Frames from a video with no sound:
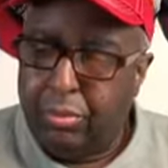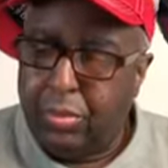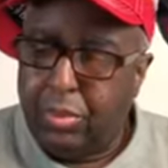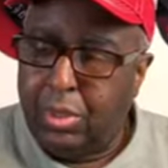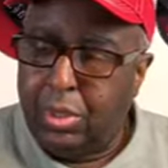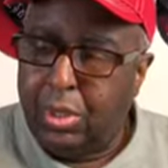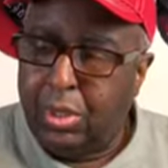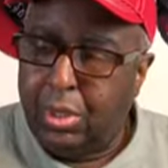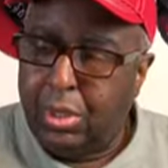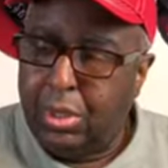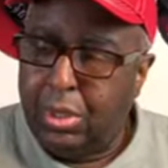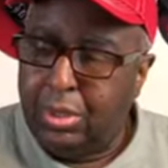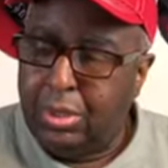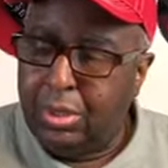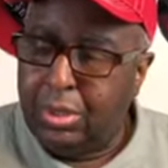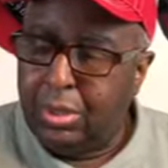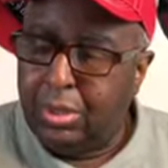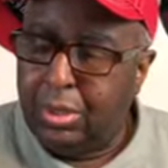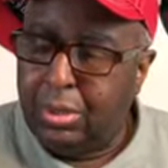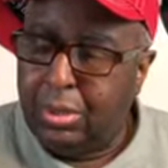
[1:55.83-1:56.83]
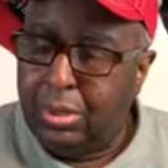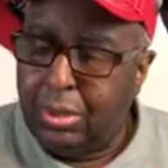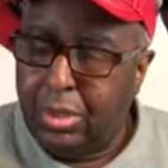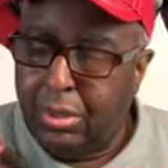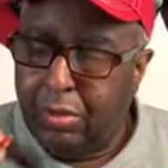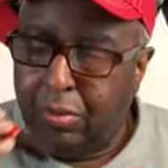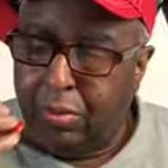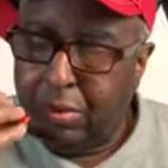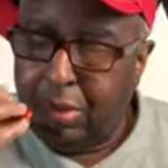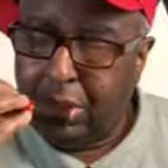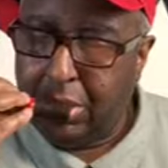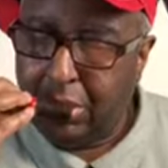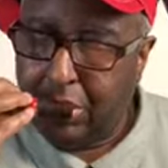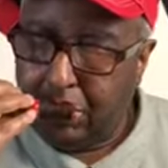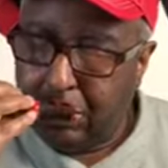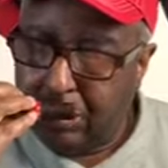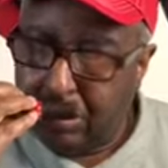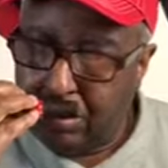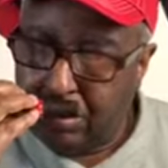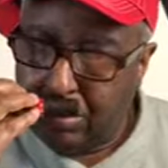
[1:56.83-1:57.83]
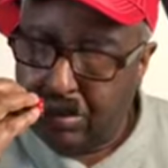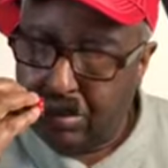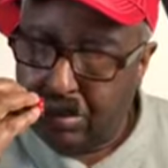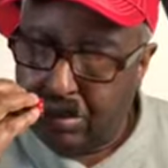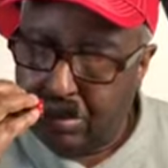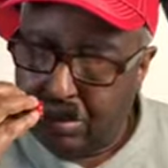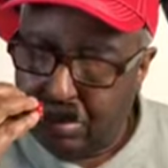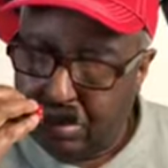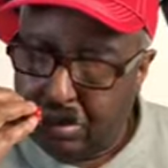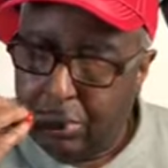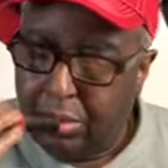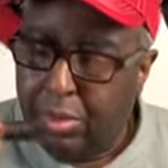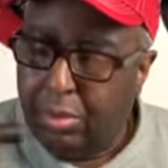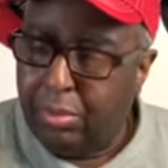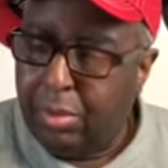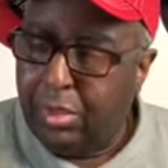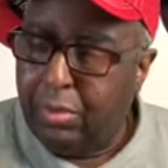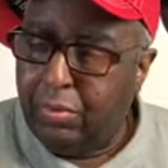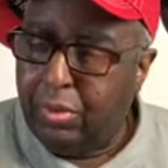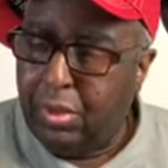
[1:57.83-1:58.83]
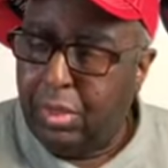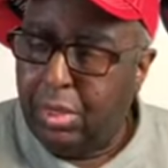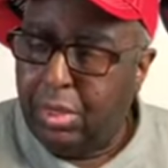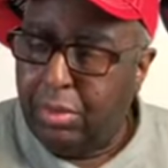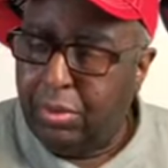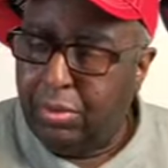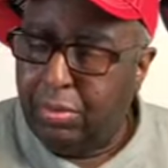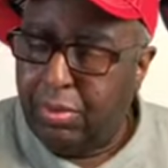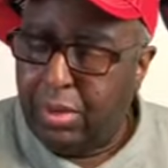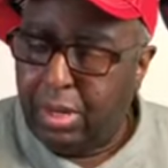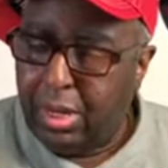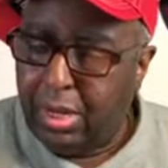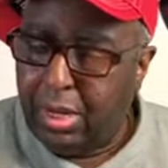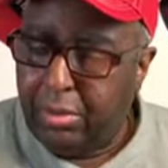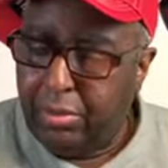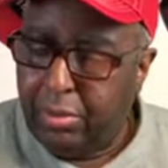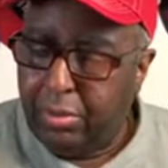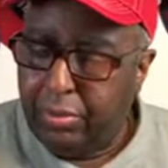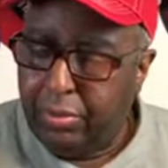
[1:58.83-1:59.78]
Yeah, it's giving me a bit of a leather vibe,